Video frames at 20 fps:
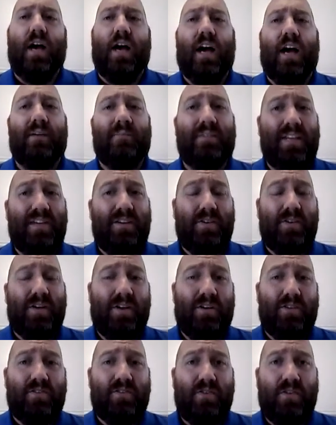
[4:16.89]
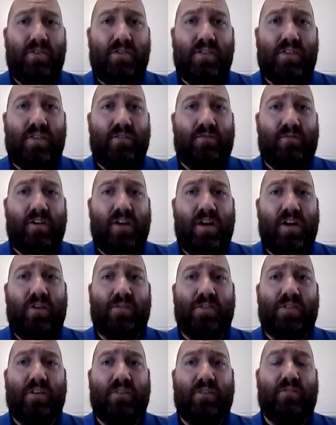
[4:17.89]
And then you can also use different
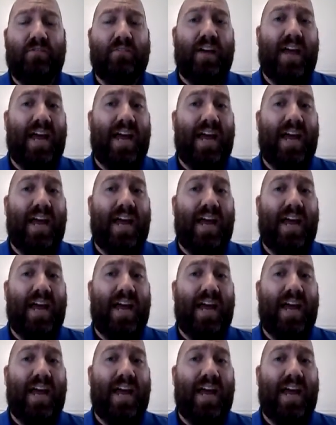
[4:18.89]
notes of,